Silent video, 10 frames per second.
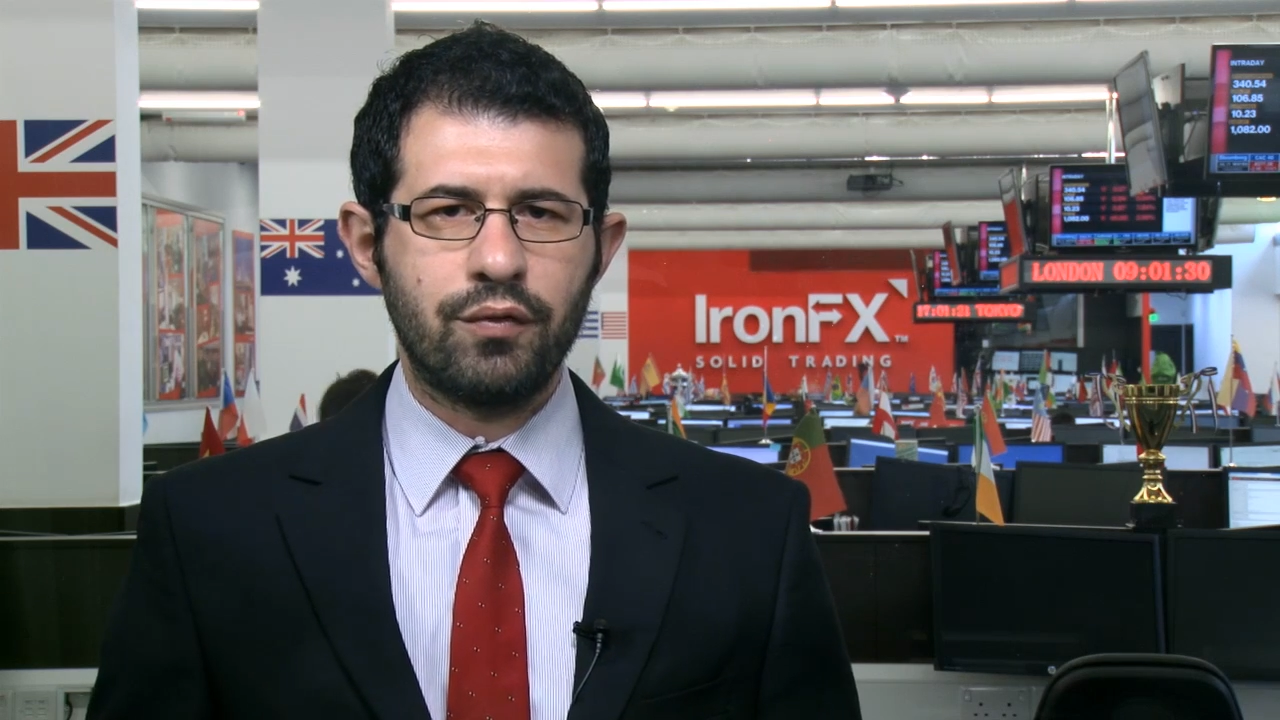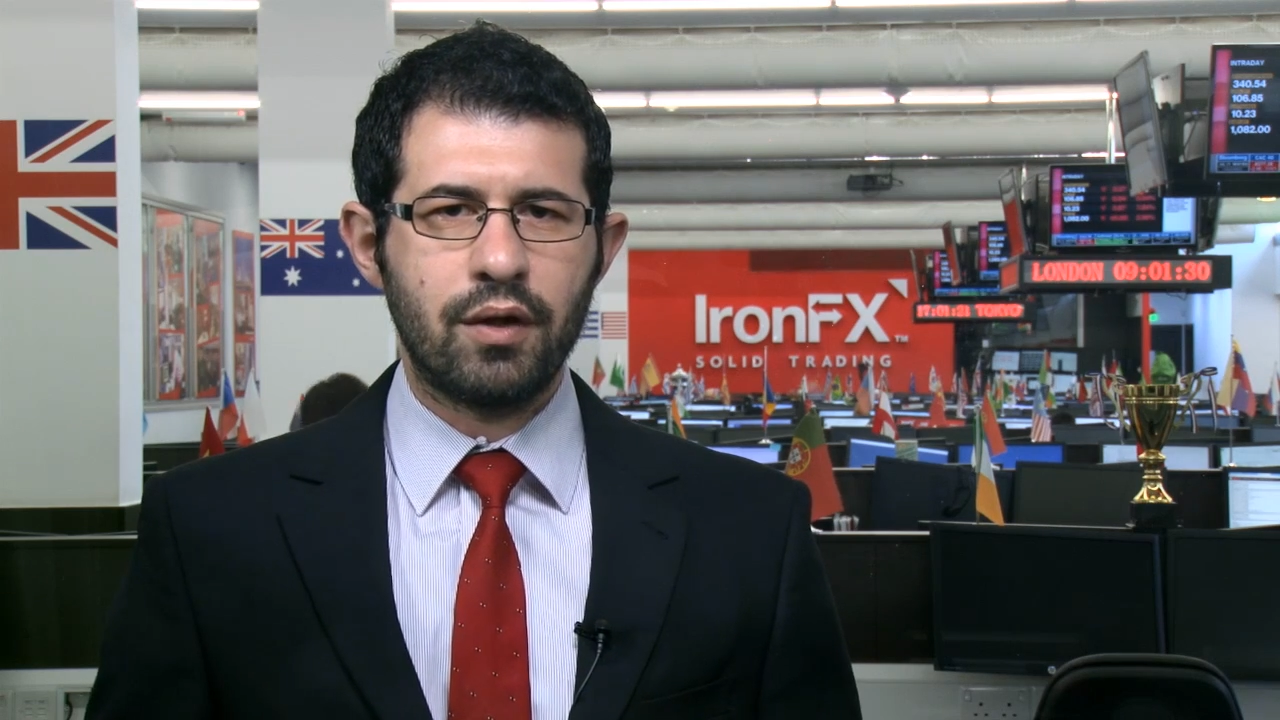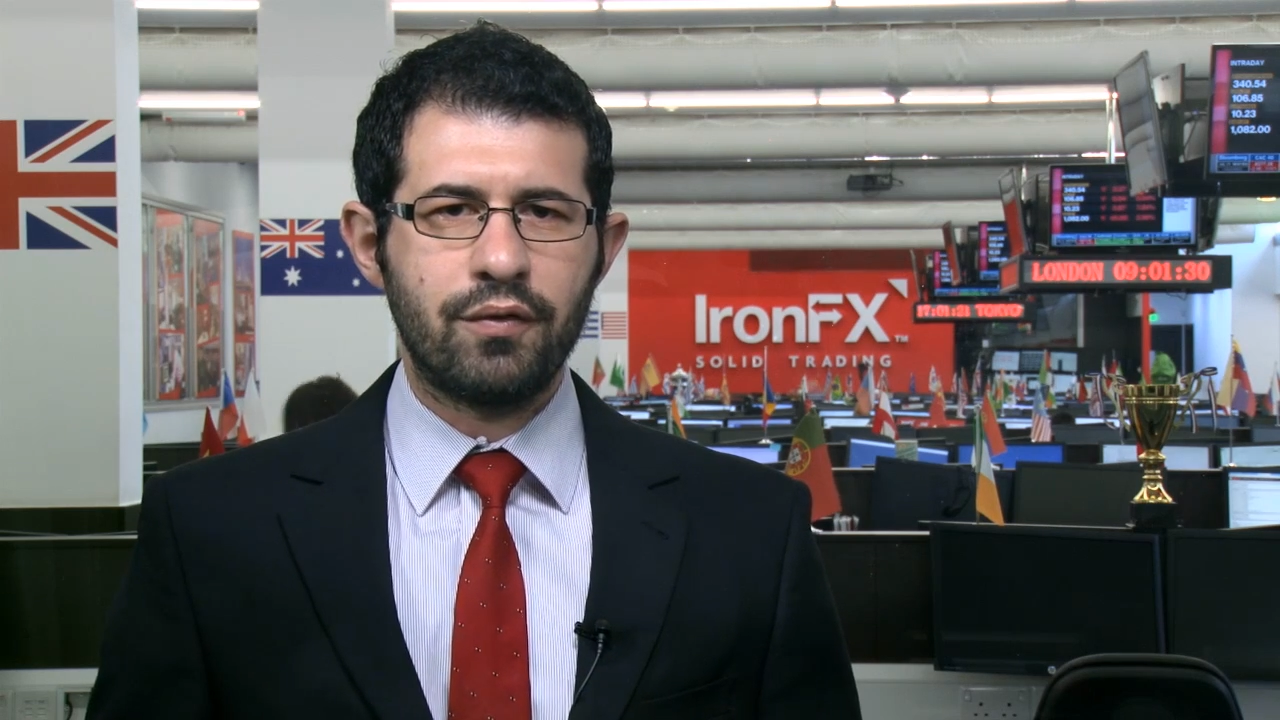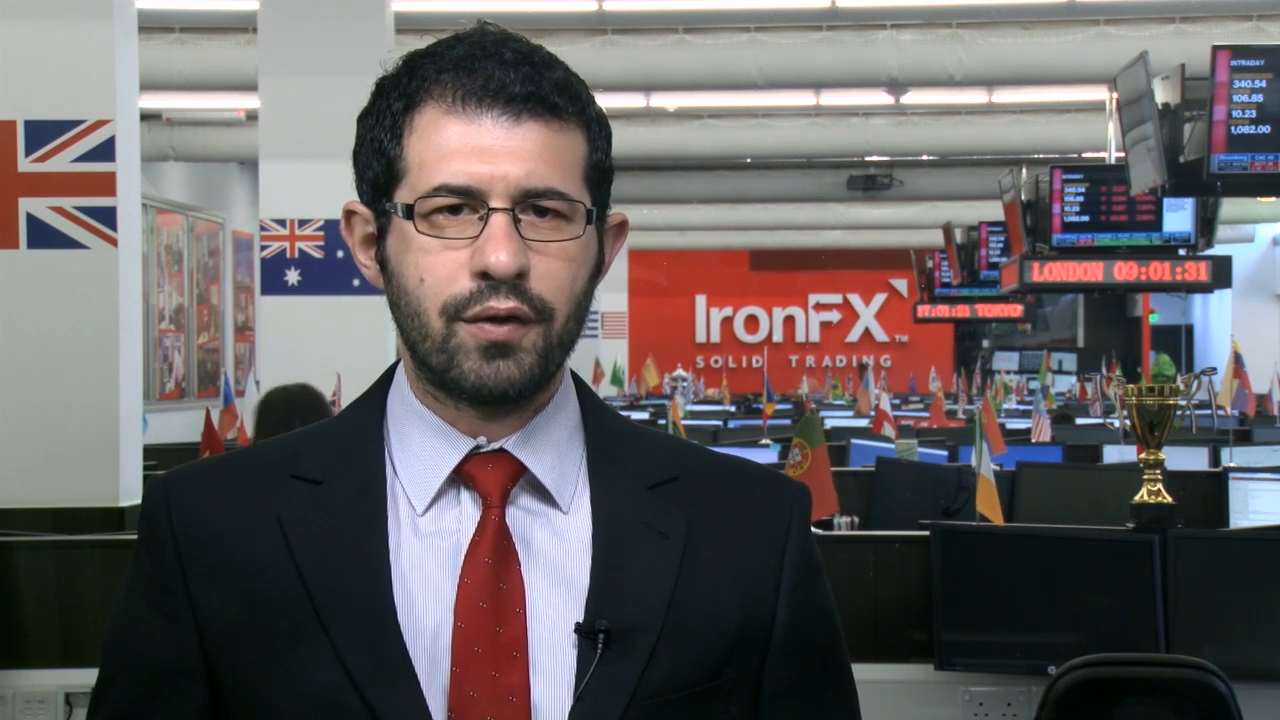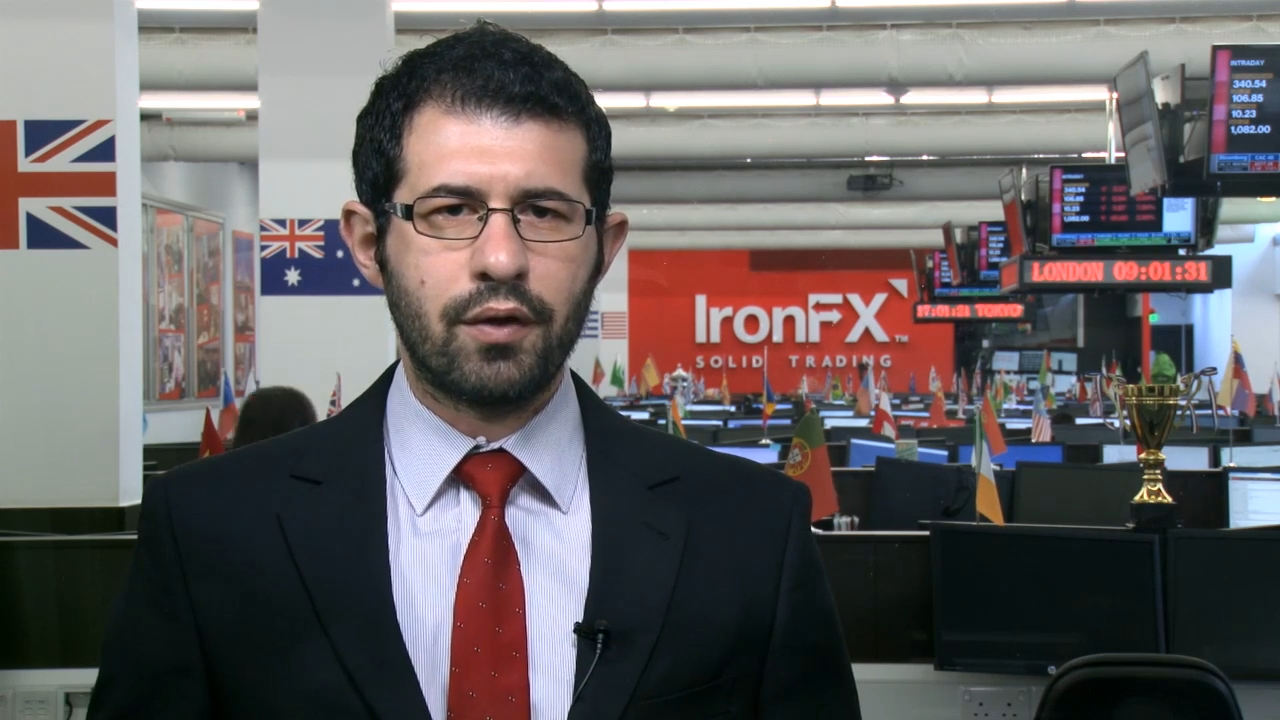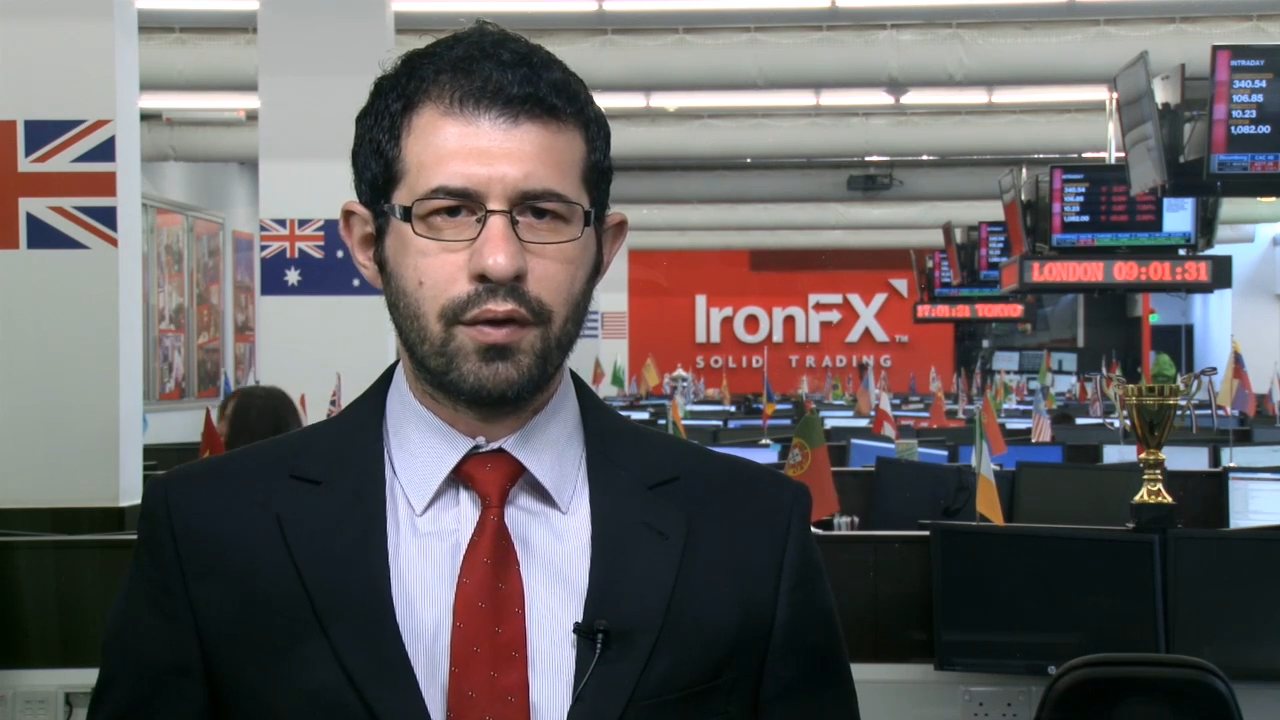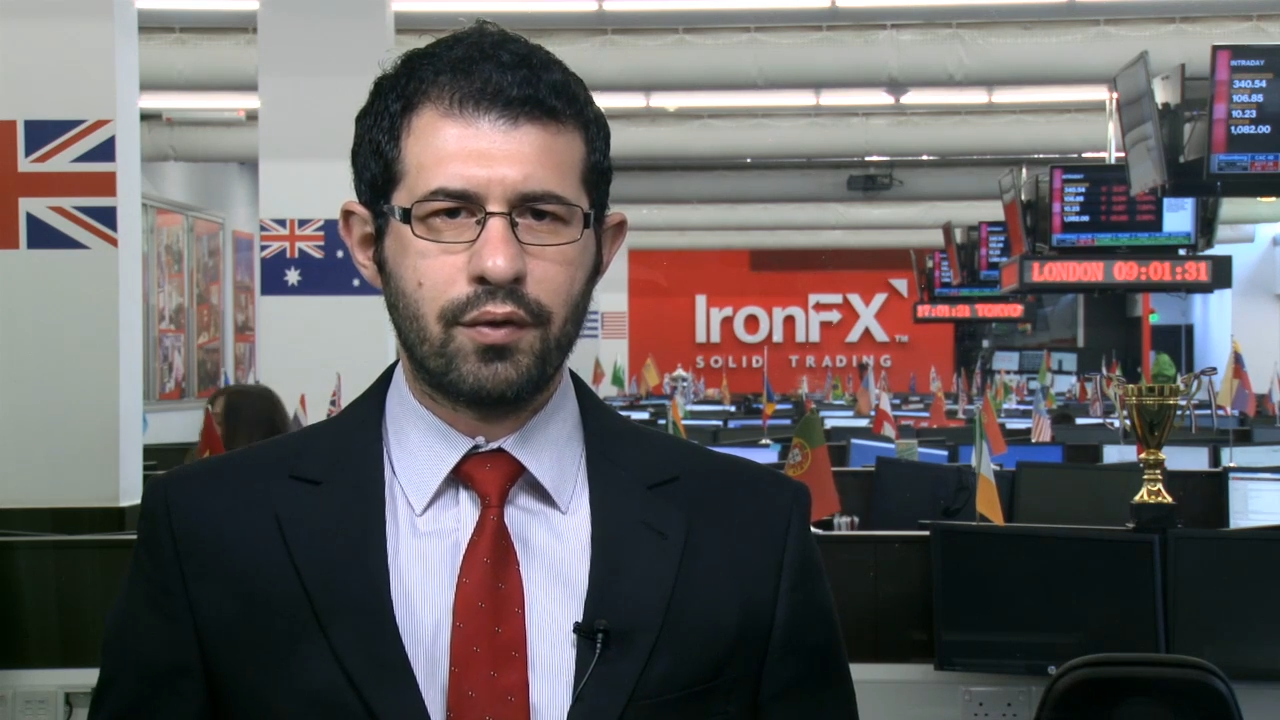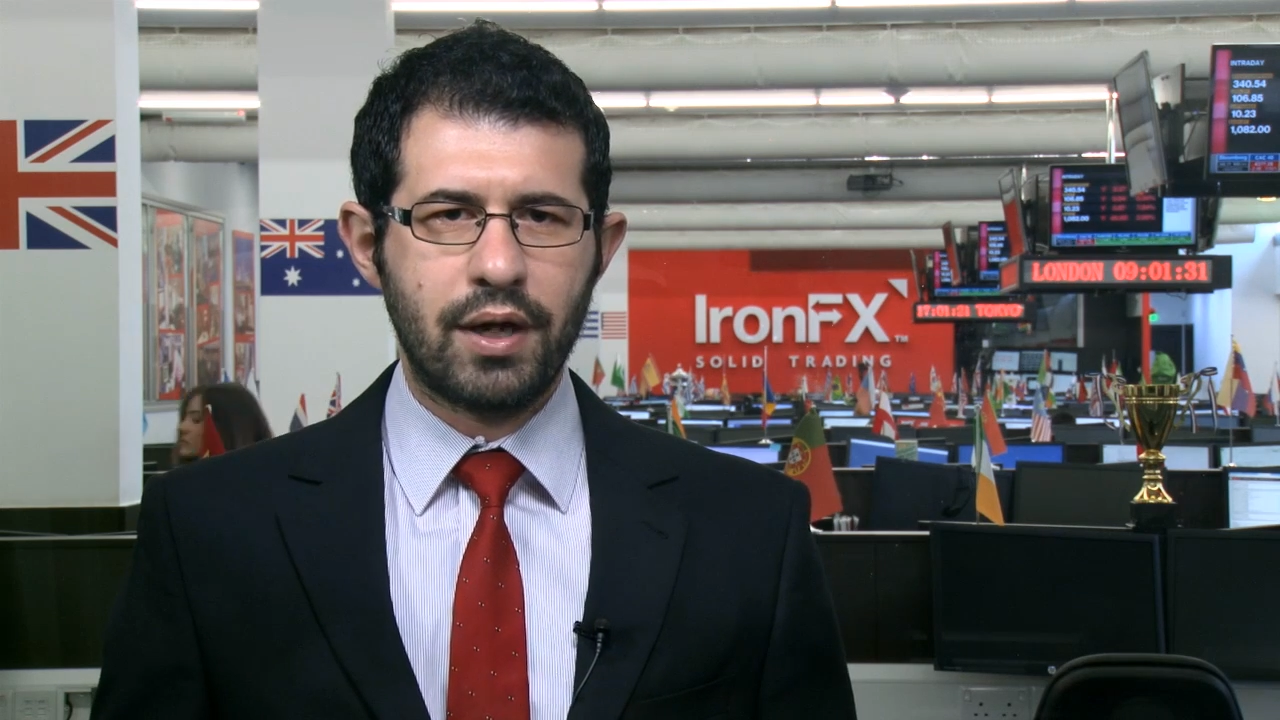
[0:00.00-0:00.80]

further